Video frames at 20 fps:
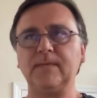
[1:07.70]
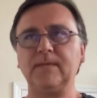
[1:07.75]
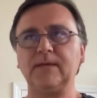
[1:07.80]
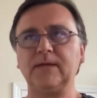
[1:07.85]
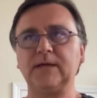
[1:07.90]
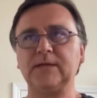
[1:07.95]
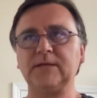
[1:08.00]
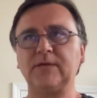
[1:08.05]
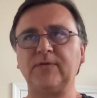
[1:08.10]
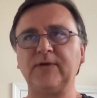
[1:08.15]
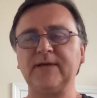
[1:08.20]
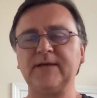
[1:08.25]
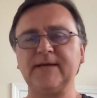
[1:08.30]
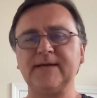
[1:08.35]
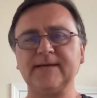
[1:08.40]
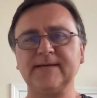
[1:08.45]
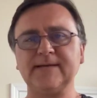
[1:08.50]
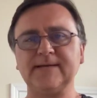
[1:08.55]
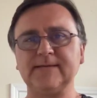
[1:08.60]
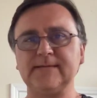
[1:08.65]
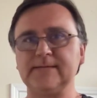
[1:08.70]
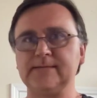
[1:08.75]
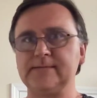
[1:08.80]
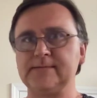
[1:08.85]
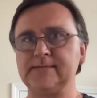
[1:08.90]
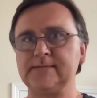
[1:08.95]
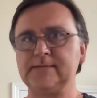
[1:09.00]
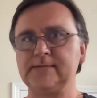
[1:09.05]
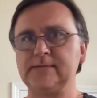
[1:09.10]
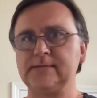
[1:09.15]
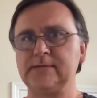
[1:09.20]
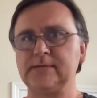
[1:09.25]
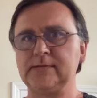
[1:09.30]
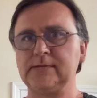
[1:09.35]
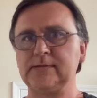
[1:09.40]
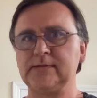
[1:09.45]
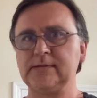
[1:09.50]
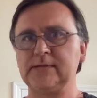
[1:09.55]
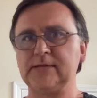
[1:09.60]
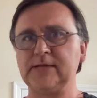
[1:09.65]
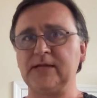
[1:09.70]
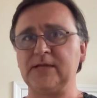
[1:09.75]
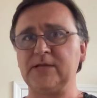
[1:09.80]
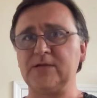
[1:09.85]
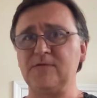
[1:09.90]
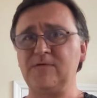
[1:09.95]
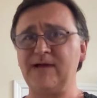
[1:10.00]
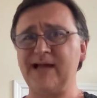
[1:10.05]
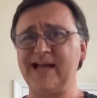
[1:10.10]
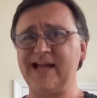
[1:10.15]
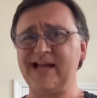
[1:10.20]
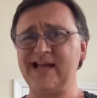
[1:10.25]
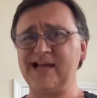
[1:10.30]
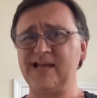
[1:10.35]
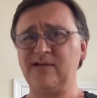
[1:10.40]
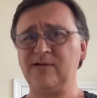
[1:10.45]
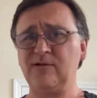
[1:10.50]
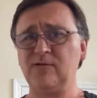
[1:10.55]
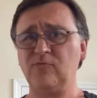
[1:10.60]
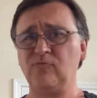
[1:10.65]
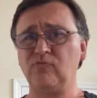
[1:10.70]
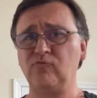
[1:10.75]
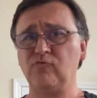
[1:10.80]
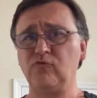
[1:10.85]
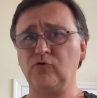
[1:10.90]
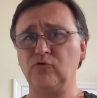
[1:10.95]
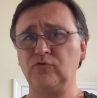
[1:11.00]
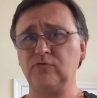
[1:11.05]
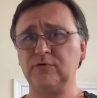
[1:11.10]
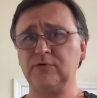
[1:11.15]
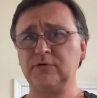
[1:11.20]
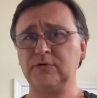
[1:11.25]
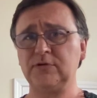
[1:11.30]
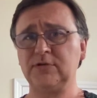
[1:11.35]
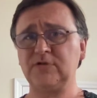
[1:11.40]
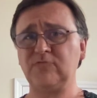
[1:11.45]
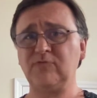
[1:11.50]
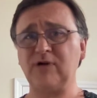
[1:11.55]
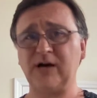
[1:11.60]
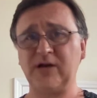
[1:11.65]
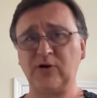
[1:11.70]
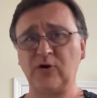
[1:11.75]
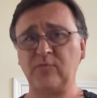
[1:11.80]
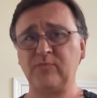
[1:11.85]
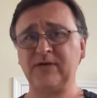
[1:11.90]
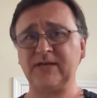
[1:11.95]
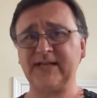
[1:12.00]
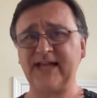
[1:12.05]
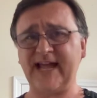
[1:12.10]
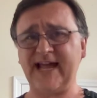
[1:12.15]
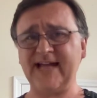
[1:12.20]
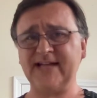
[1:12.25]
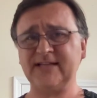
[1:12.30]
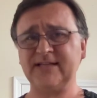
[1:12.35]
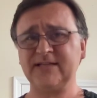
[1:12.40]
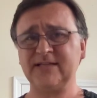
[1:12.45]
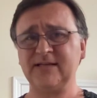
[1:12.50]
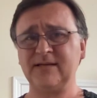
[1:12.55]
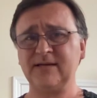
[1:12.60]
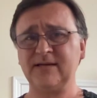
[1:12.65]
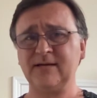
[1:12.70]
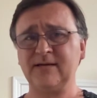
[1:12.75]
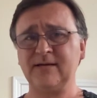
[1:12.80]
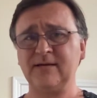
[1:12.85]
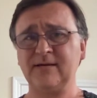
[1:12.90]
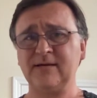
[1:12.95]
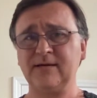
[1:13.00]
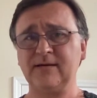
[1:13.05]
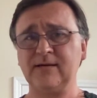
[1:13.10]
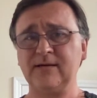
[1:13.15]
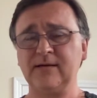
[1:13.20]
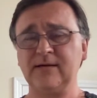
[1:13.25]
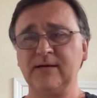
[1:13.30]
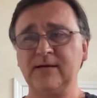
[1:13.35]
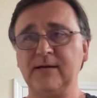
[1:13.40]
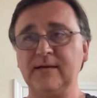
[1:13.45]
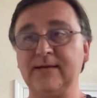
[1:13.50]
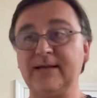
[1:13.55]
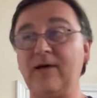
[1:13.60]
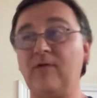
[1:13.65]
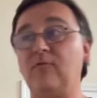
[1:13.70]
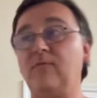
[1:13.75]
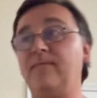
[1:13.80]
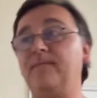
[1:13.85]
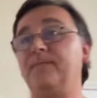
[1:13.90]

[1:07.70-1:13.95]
got to thinking, can you add runes to unarmed attacks? Now,